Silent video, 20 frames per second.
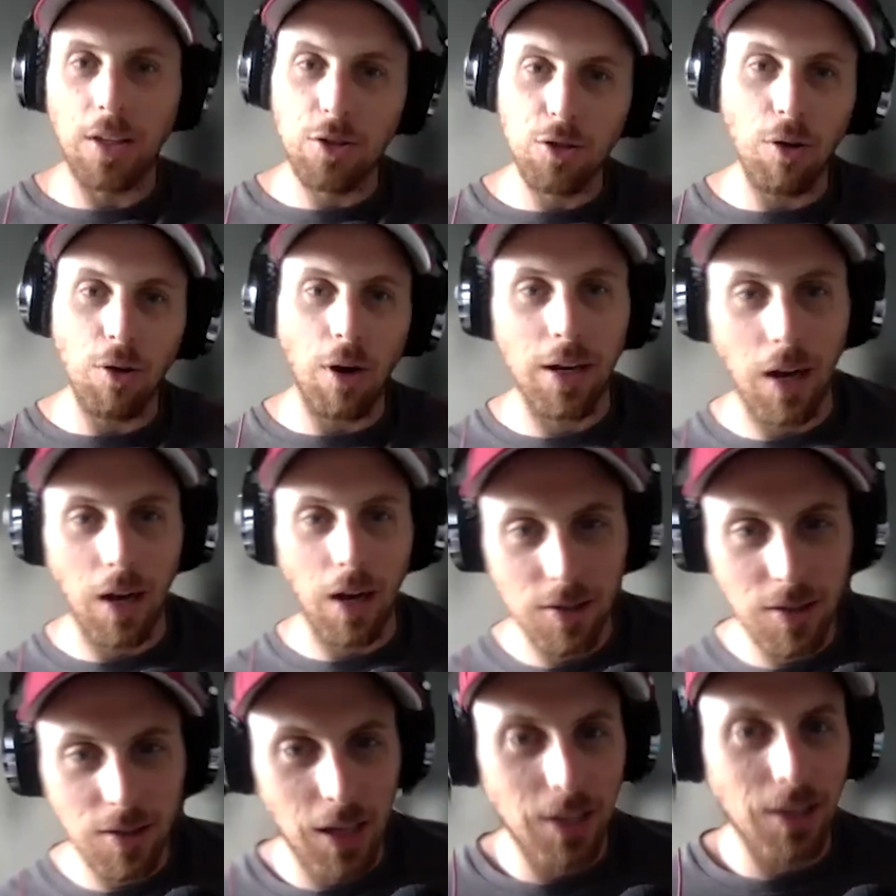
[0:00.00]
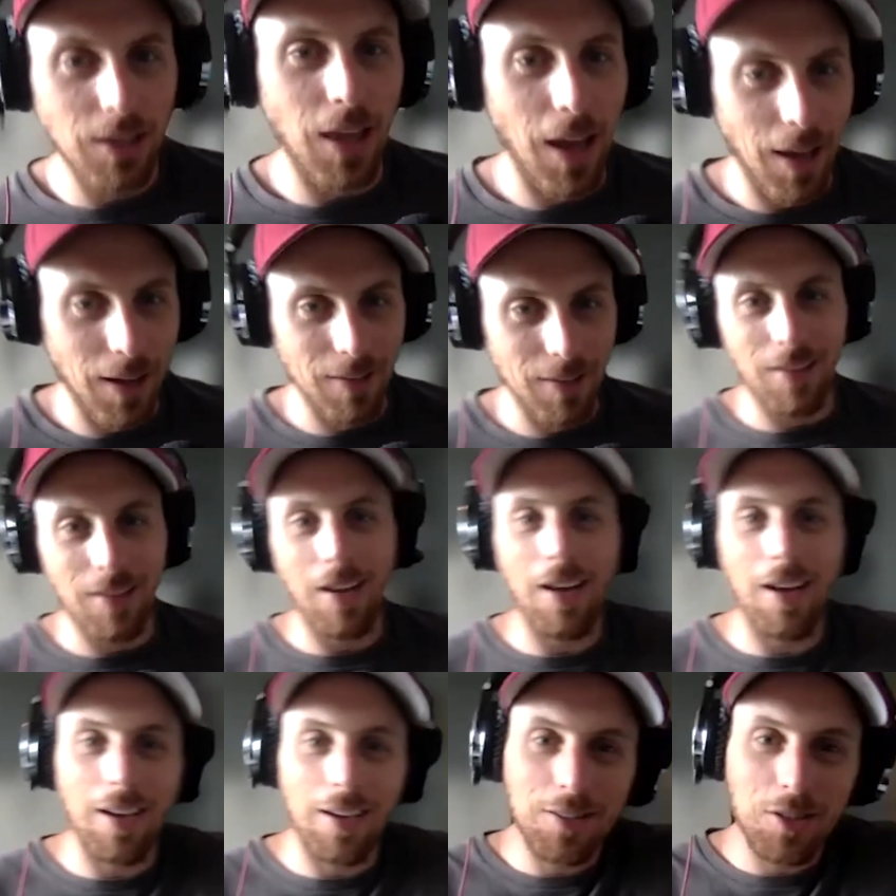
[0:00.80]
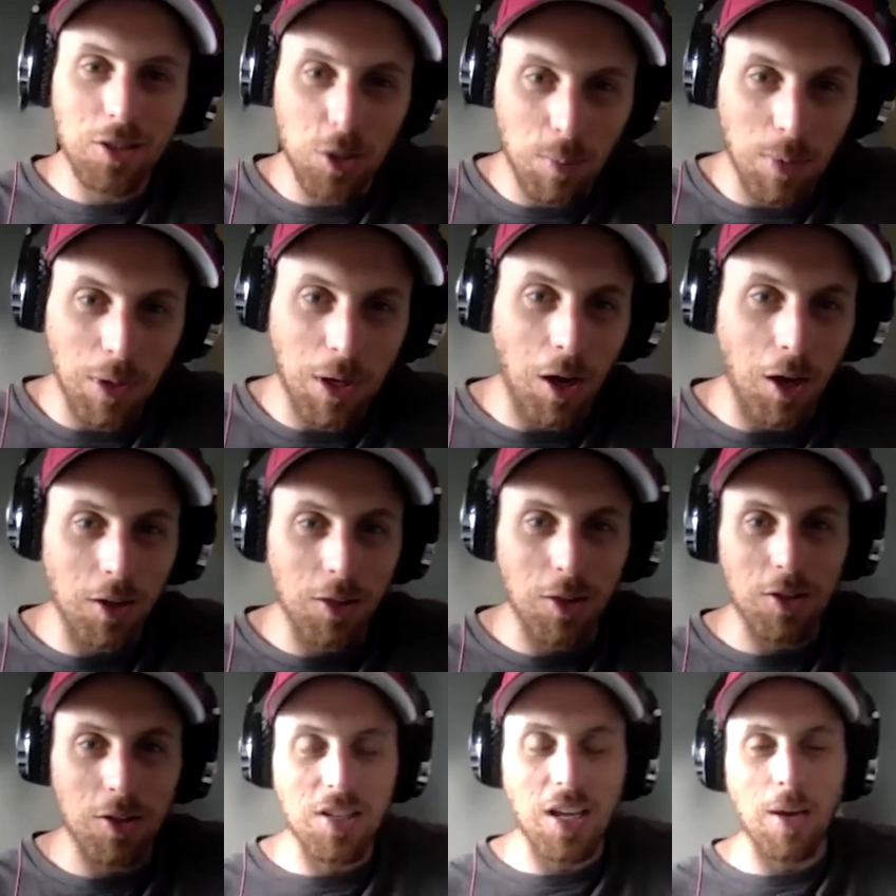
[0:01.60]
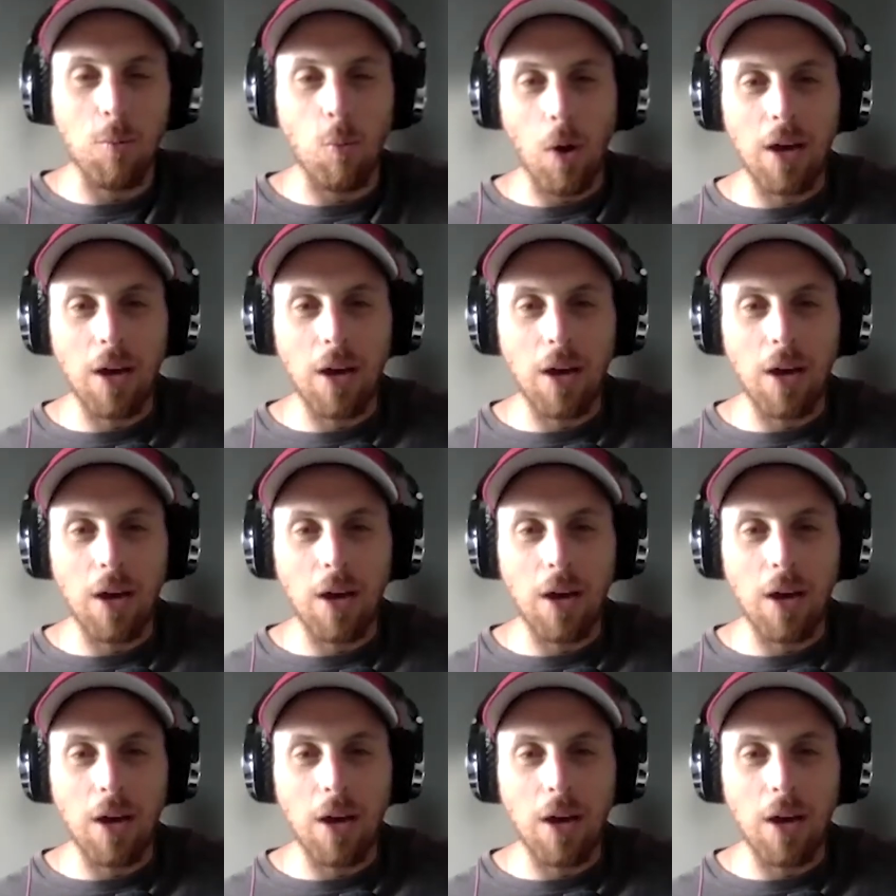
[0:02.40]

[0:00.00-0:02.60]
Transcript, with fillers: that's great. I'll take that to be on the same